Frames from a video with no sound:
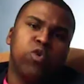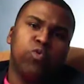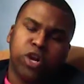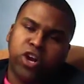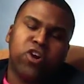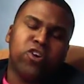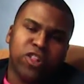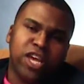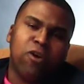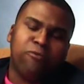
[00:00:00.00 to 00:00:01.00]
We're
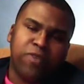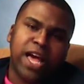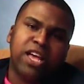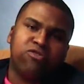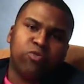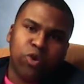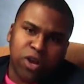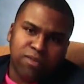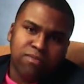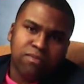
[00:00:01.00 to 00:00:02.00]
currently on phase 1